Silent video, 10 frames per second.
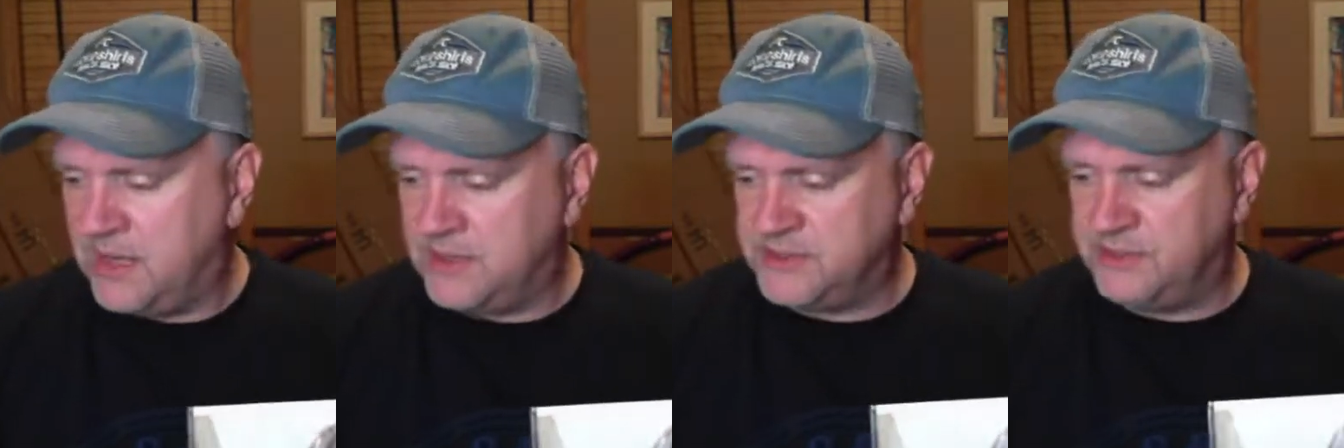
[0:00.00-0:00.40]

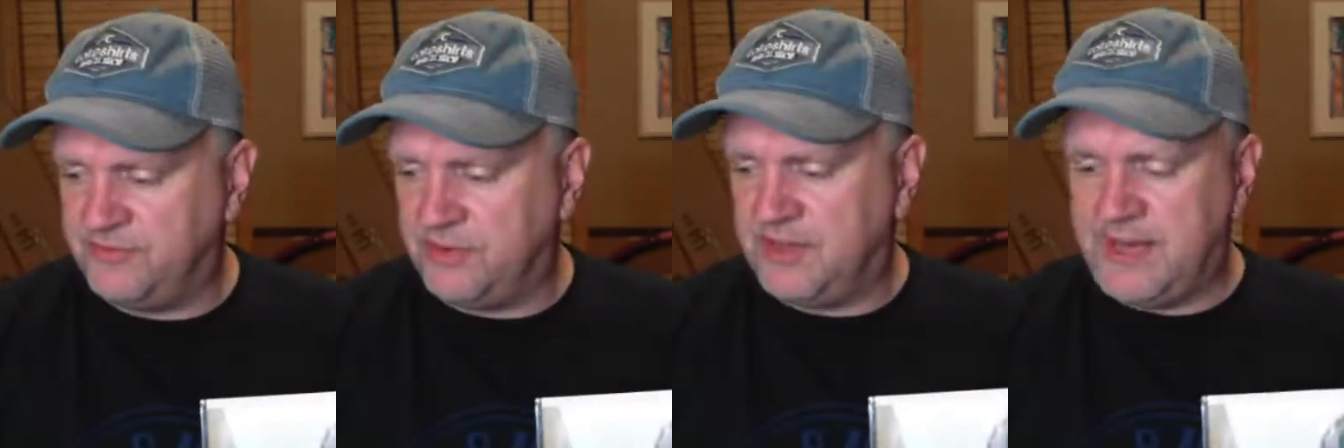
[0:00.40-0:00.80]
So
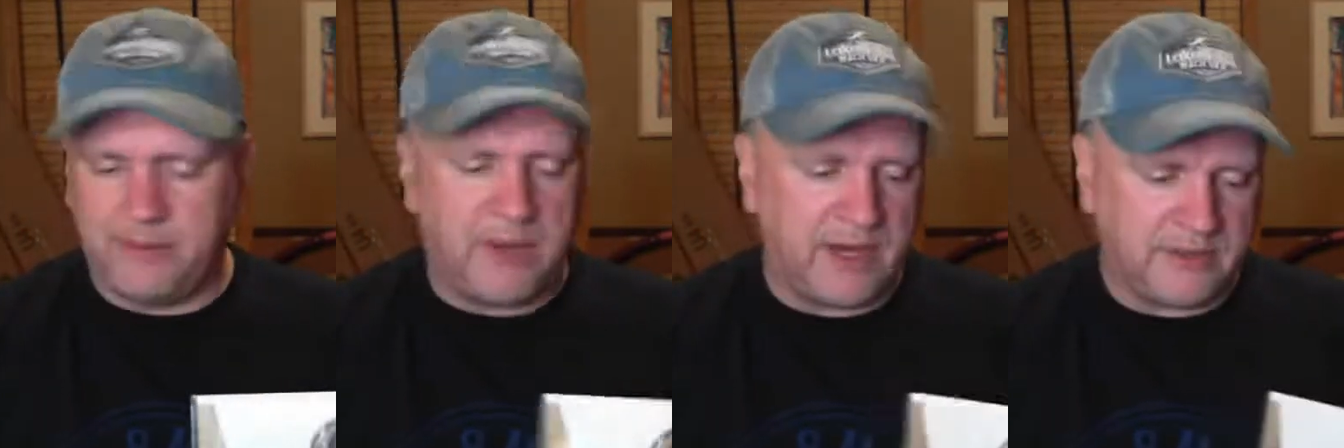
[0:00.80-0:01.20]
for a lot of
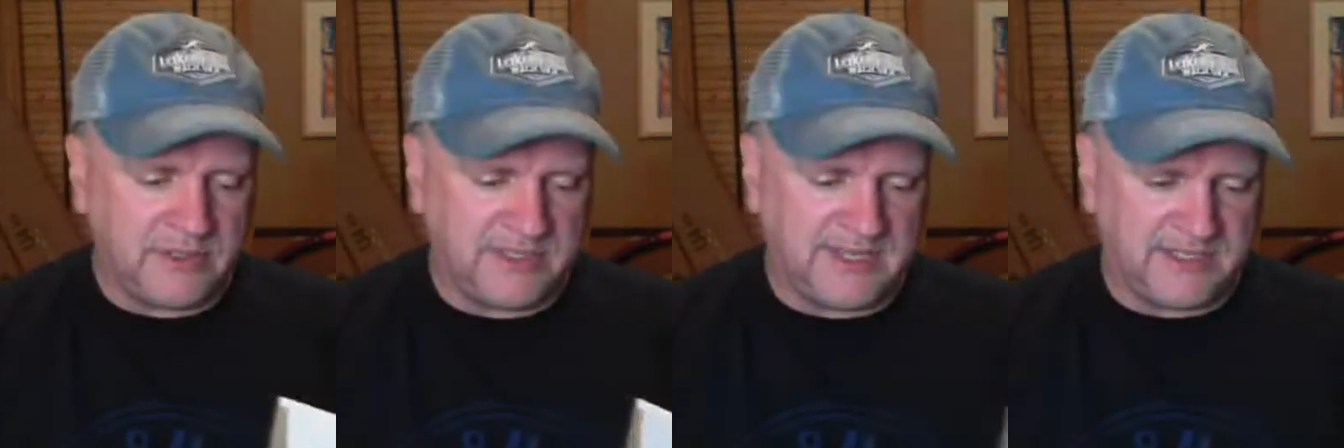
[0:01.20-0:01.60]

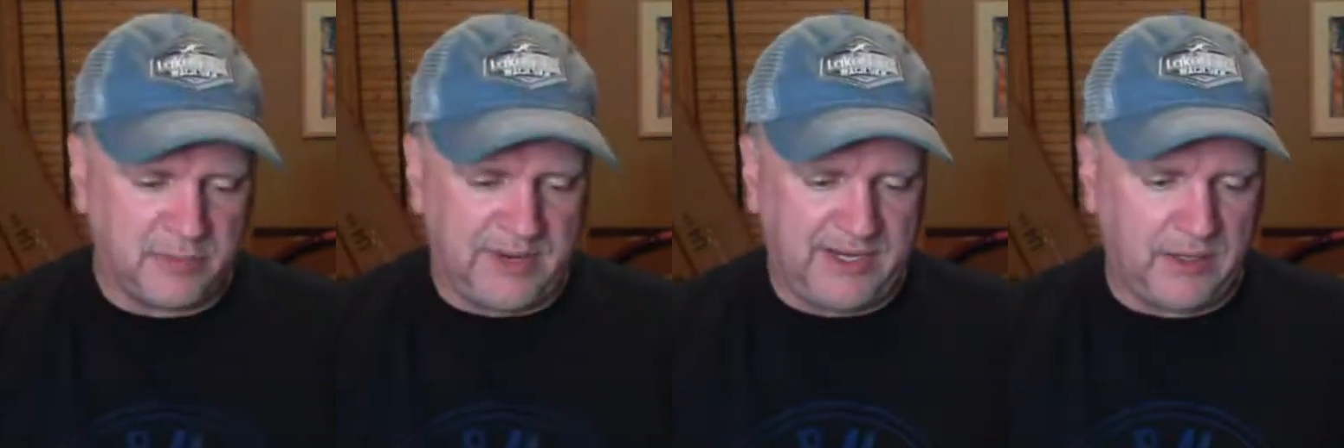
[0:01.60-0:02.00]
moderns, that's the
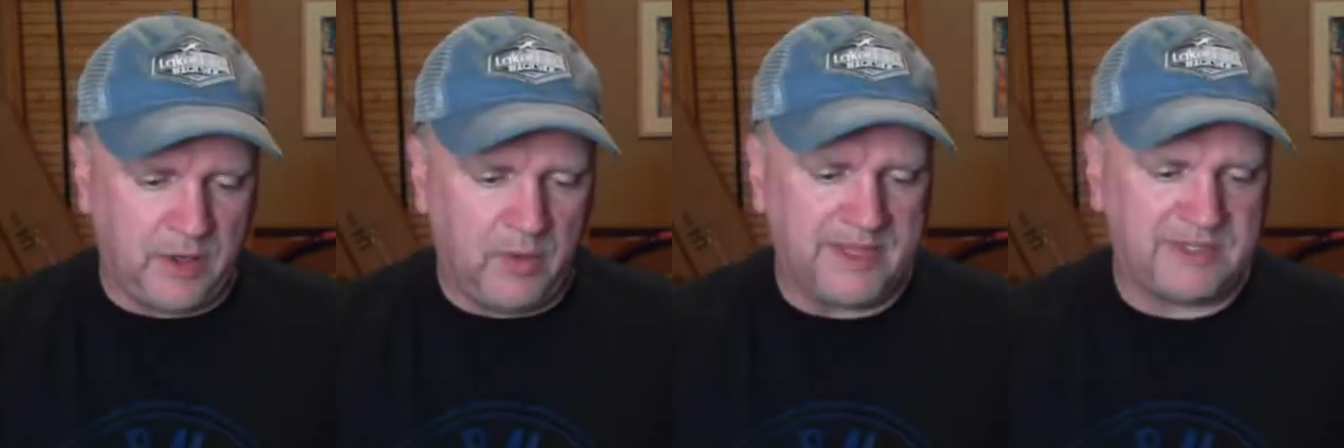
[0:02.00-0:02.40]
way to
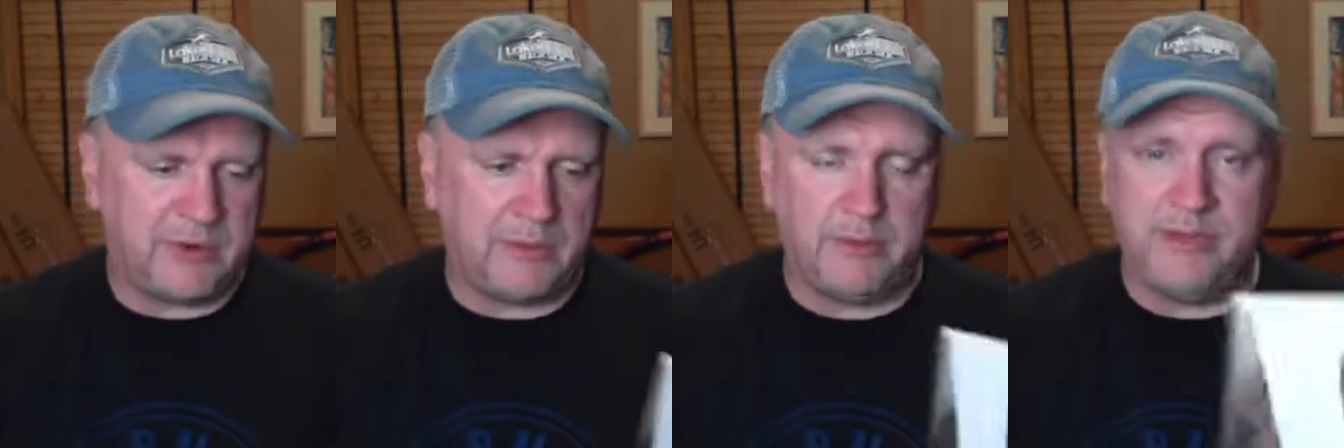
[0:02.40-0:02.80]
go. That's
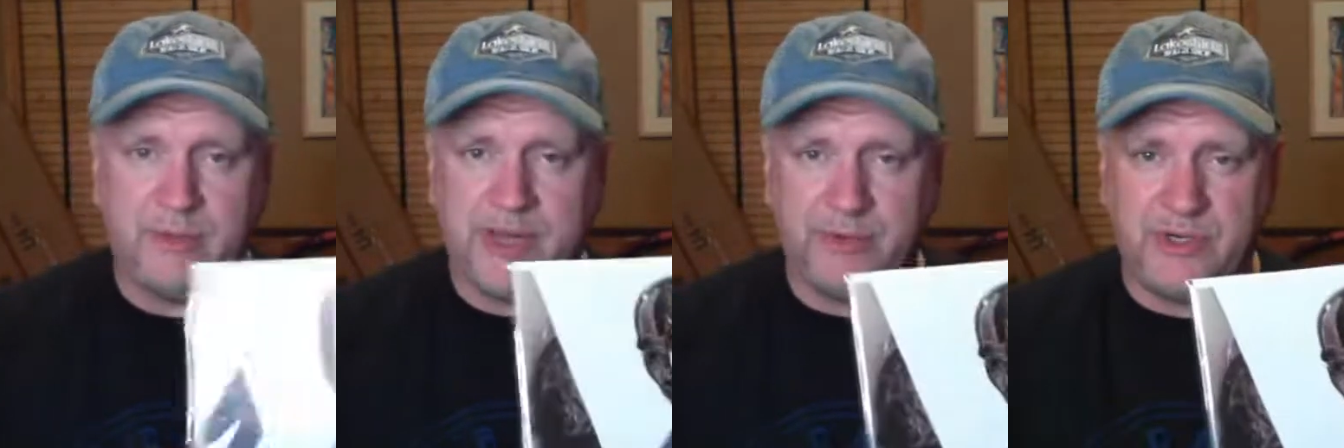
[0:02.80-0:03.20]
probably
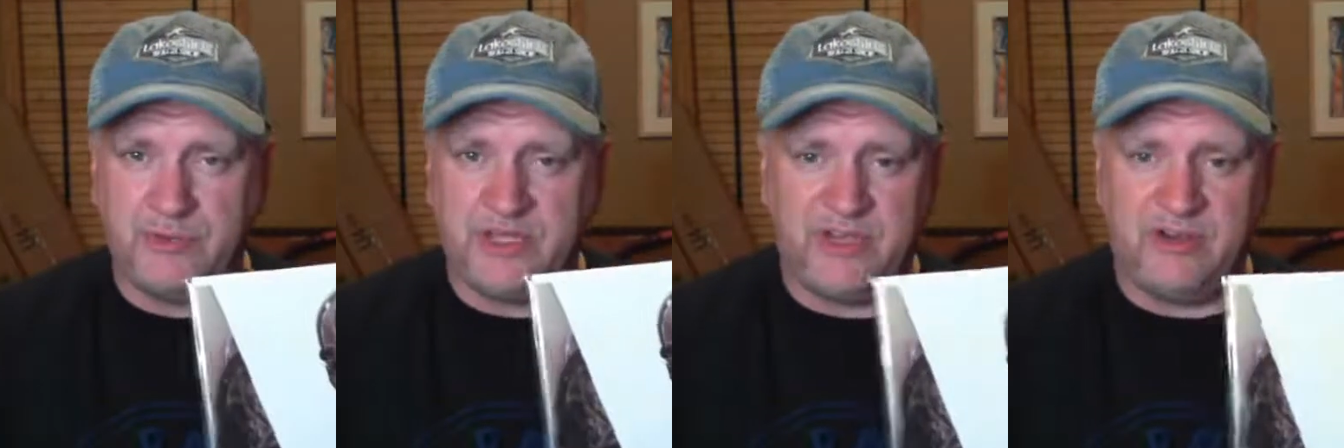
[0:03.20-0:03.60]
what I would do
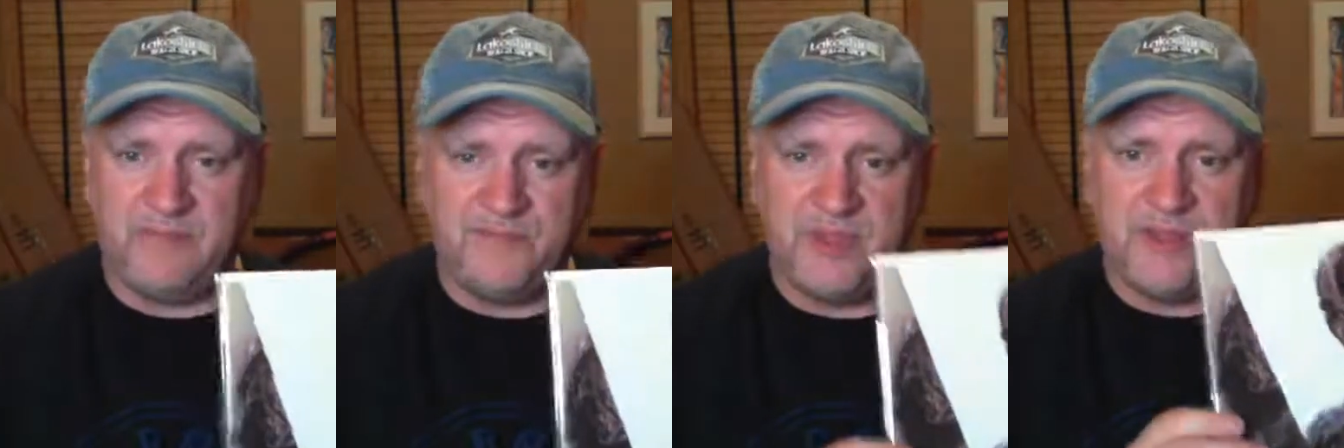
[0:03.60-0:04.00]
here.
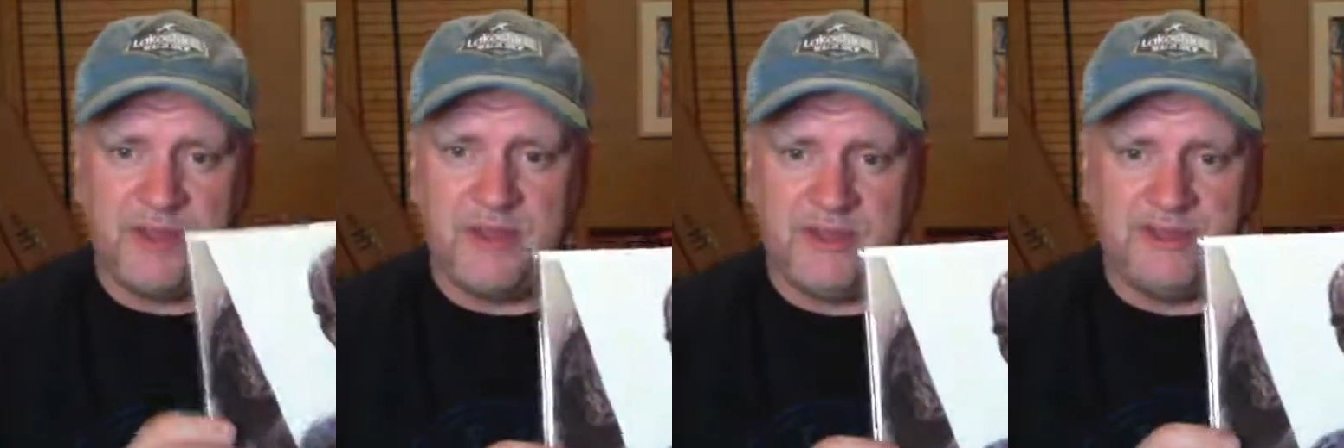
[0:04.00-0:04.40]

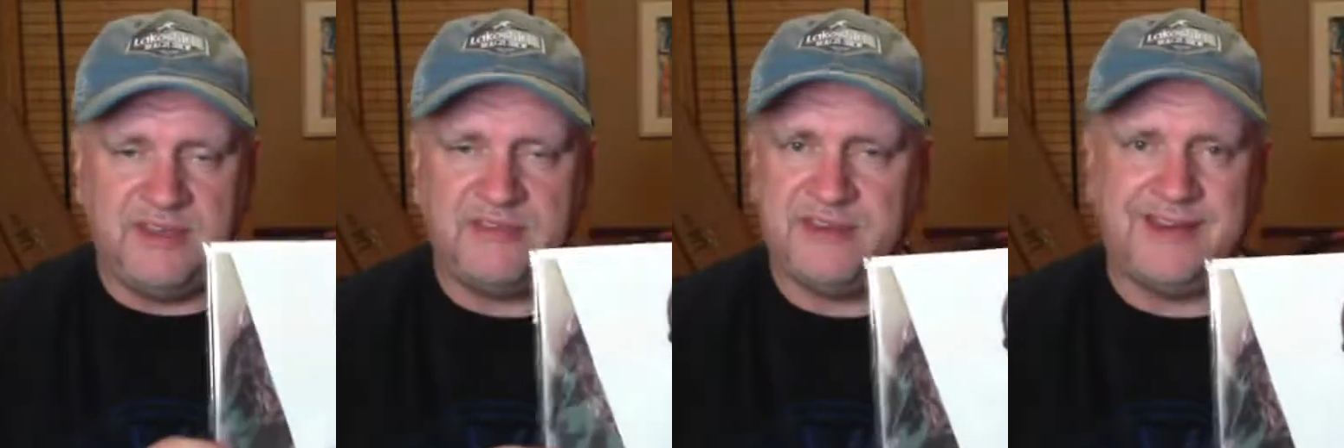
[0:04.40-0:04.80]

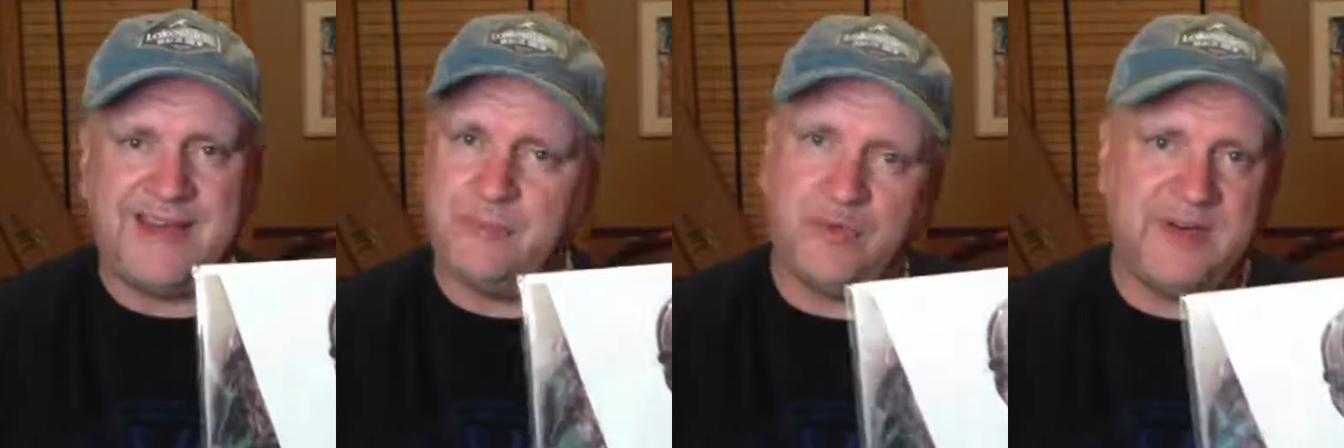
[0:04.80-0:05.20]
This in a
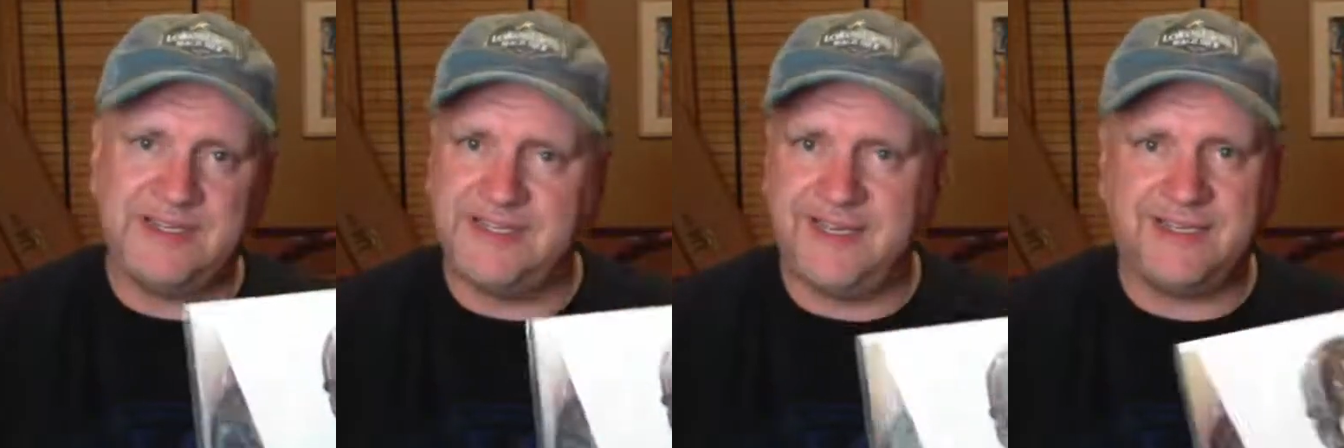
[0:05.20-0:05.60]

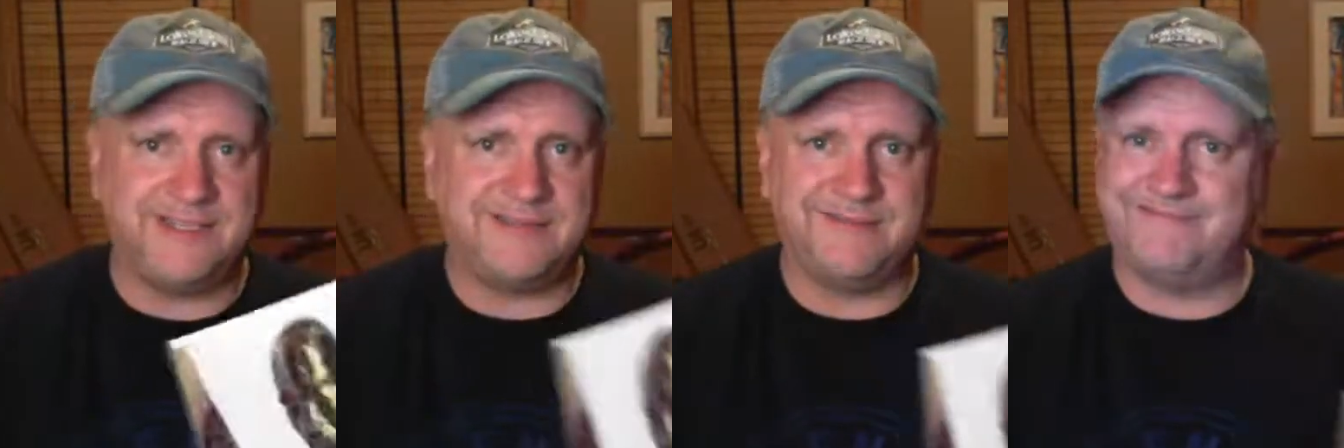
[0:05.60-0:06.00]
9.6,